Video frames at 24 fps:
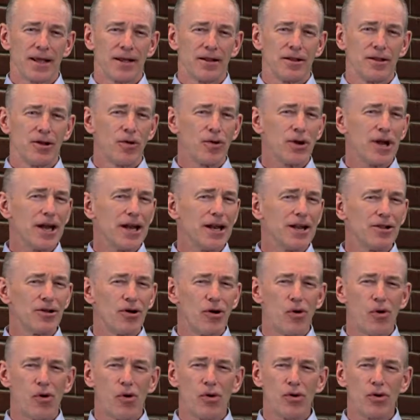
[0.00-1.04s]
Locating the
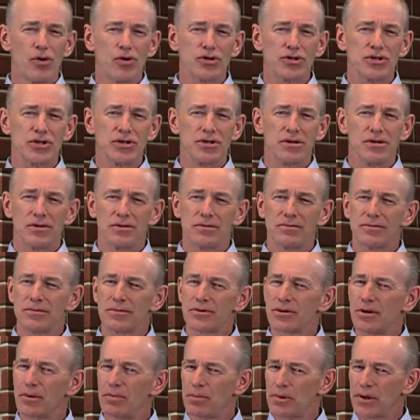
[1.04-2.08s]
holes
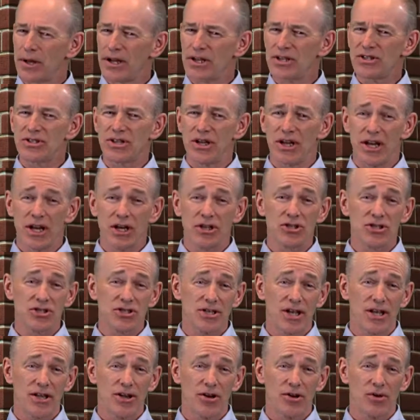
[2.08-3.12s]
to place the
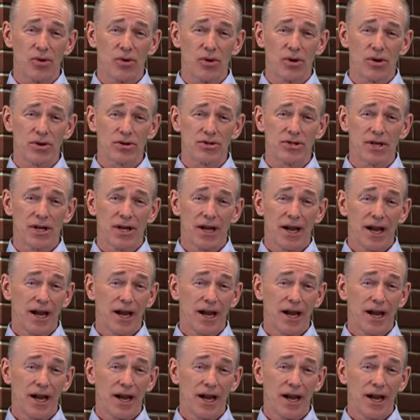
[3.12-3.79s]
hinges on the doors,